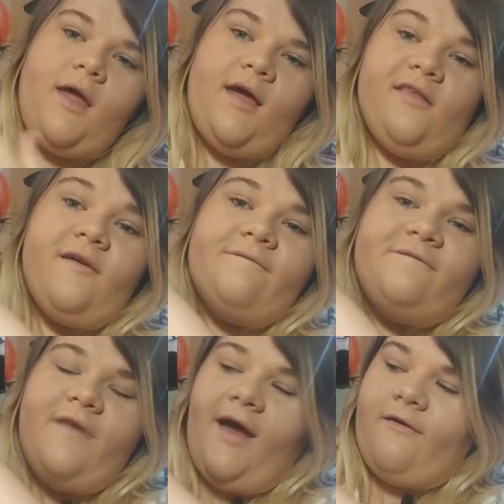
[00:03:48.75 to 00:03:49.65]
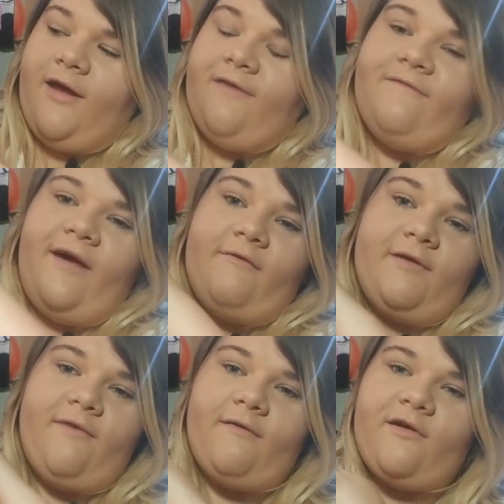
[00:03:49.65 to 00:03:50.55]
It's very,
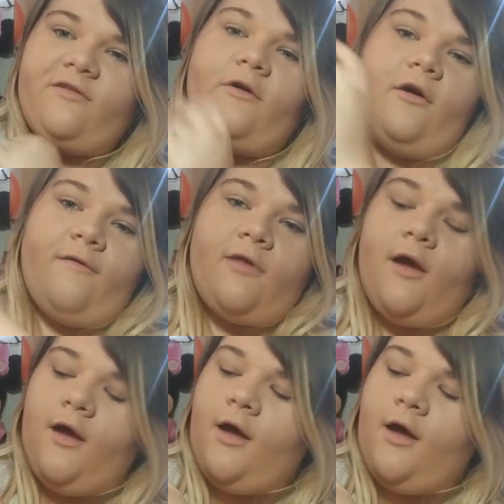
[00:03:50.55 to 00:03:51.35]
very, very soft.